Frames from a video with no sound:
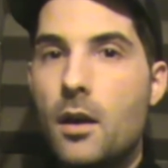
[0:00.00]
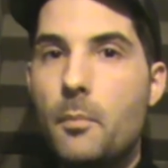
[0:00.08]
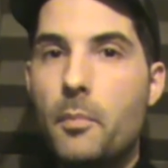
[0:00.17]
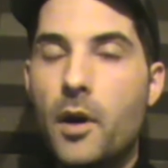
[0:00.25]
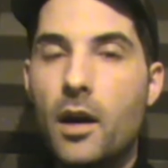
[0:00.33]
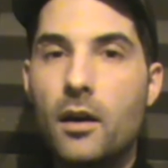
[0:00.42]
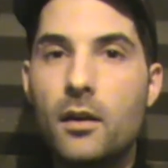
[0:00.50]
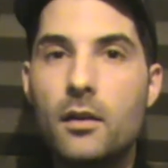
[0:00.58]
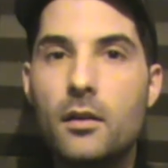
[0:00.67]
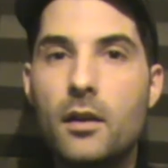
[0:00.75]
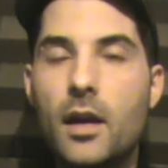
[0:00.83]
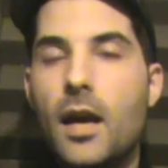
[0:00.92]
but
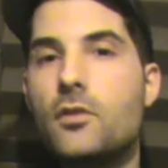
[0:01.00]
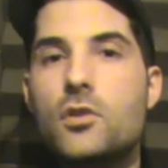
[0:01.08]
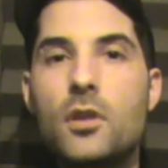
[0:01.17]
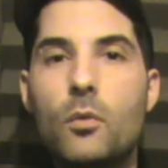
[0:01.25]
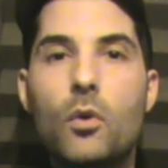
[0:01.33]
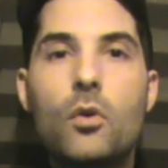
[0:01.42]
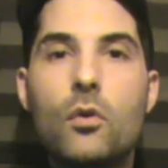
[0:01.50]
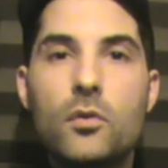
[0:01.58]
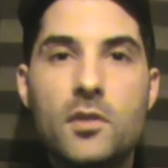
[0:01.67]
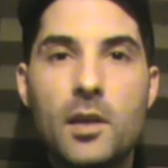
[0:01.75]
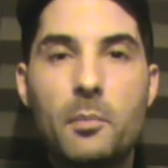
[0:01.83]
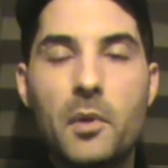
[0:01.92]
how do you know what
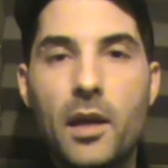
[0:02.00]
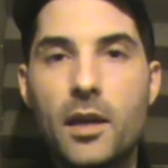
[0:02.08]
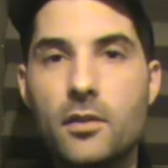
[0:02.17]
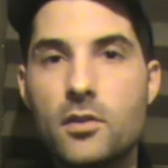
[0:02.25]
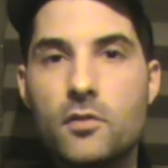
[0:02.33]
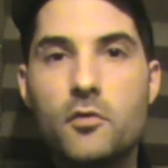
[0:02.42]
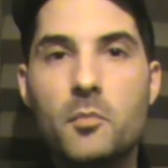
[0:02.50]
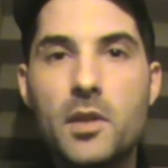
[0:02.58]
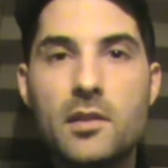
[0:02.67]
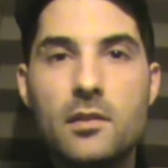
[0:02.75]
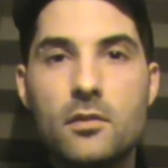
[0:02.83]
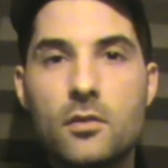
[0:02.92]
chords they're playing just from
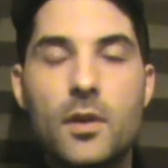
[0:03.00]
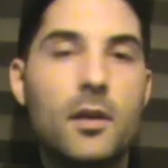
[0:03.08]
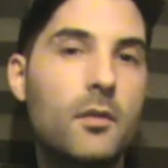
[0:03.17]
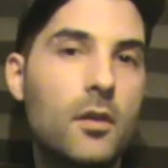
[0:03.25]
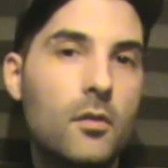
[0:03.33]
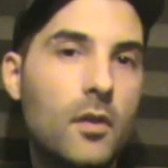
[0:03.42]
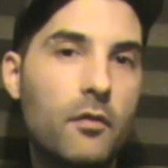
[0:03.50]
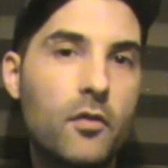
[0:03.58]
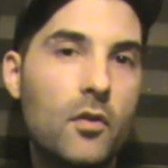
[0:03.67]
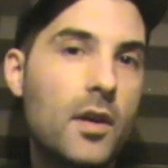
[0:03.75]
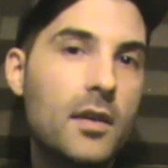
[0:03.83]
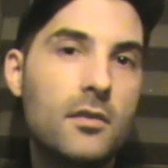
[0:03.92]
listening to it? If
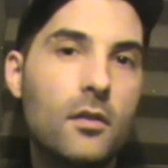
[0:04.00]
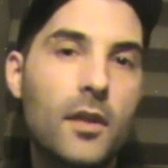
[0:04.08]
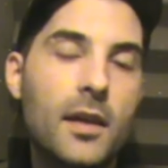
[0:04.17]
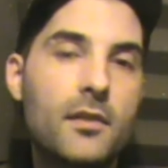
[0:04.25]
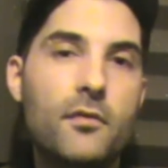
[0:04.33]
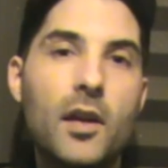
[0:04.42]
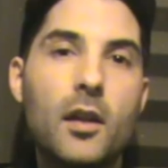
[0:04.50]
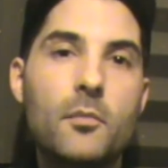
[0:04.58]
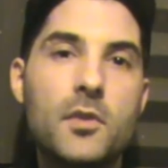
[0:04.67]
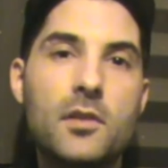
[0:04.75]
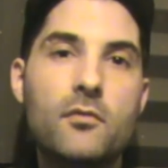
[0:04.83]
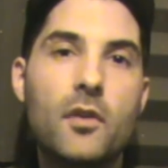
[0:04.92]
your ear's not that
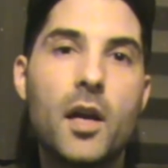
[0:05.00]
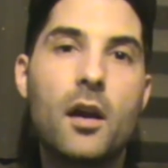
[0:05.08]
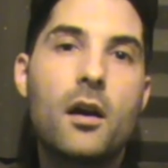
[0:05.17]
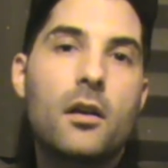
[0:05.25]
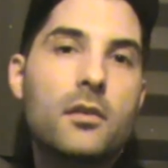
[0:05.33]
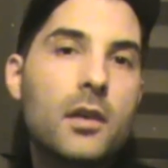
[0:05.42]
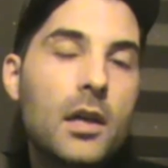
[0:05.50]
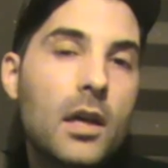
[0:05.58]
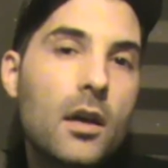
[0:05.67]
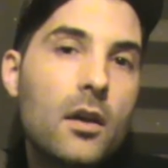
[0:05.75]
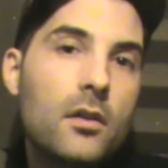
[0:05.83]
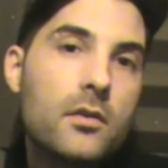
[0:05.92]
developed, it's very hard.
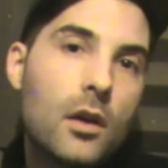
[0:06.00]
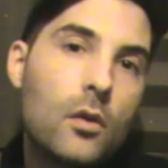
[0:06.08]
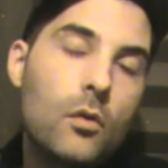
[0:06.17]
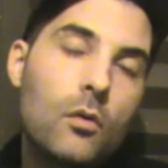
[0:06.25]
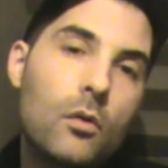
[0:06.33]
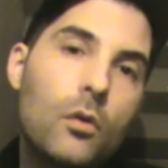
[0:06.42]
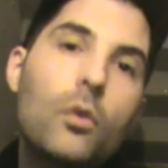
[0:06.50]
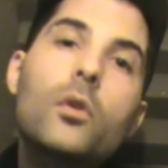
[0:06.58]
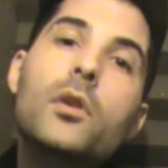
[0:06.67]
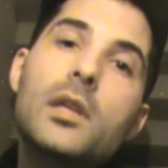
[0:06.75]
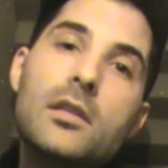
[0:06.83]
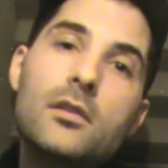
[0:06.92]
So all
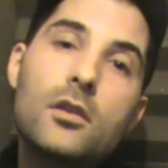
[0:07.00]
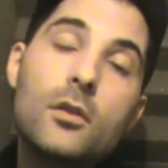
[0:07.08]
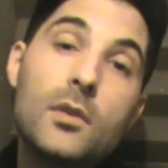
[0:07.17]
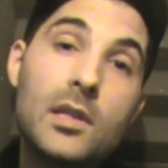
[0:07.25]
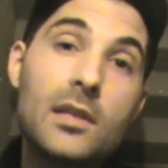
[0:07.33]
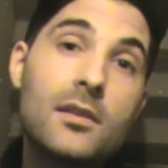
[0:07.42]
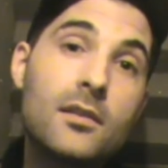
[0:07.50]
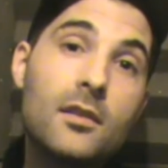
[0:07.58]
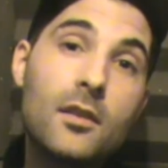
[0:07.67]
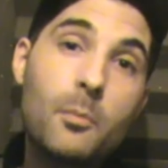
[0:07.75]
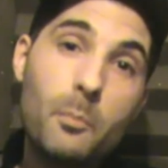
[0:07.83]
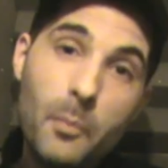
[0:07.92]
you need to do is listen to
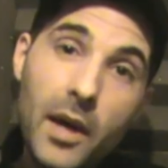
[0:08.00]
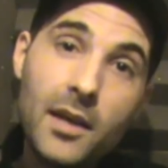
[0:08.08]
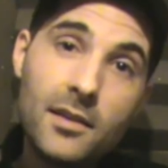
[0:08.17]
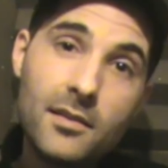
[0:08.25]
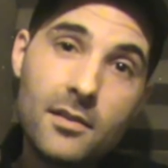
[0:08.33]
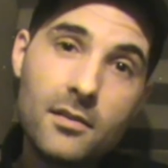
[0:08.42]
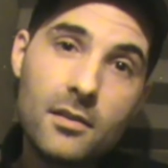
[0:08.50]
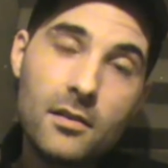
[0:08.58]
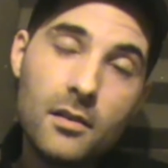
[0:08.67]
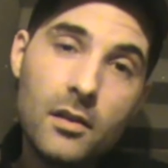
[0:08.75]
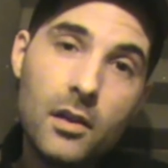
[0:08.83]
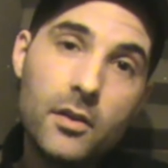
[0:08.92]
the bass
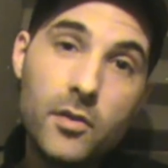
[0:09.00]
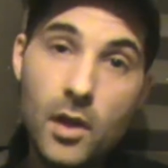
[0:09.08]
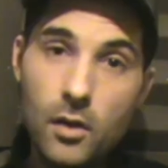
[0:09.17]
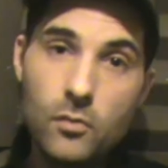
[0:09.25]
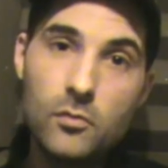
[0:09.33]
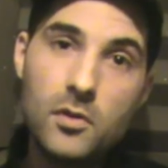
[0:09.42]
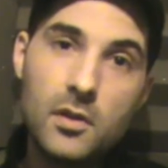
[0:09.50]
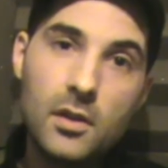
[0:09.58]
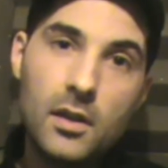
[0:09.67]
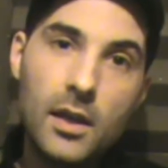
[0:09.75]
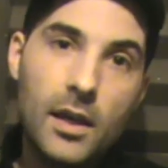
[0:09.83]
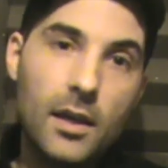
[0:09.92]
note,
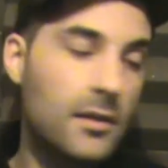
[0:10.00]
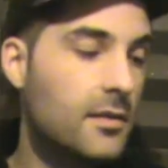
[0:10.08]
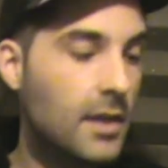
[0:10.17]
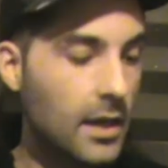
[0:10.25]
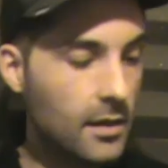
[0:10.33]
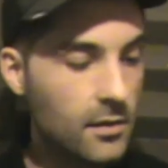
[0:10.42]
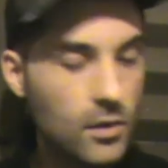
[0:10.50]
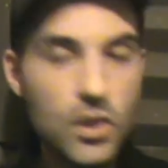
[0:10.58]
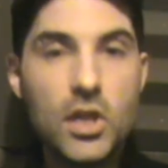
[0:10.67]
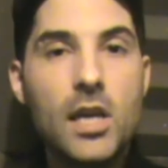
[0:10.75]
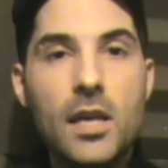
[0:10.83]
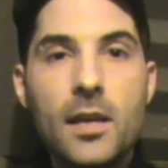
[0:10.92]
and let's say it's a
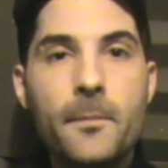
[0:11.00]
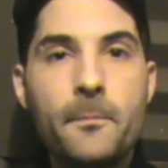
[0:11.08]
G,